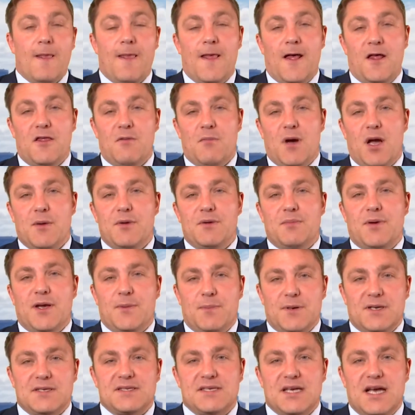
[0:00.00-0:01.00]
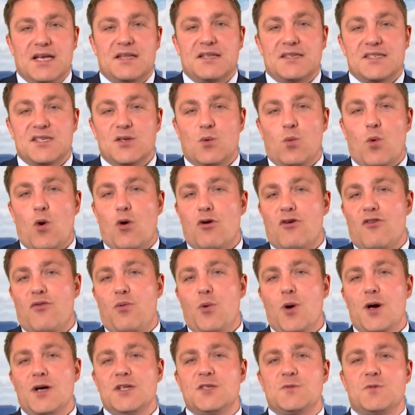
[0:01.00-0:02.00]
At the moment, people are saying this is a war of
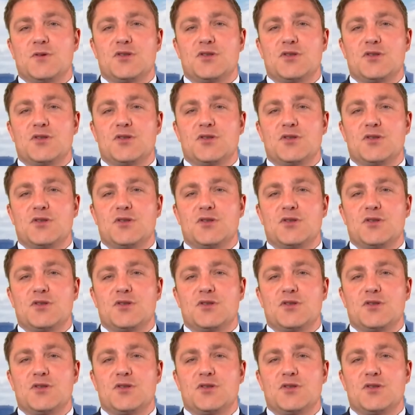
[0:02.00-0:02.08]
words,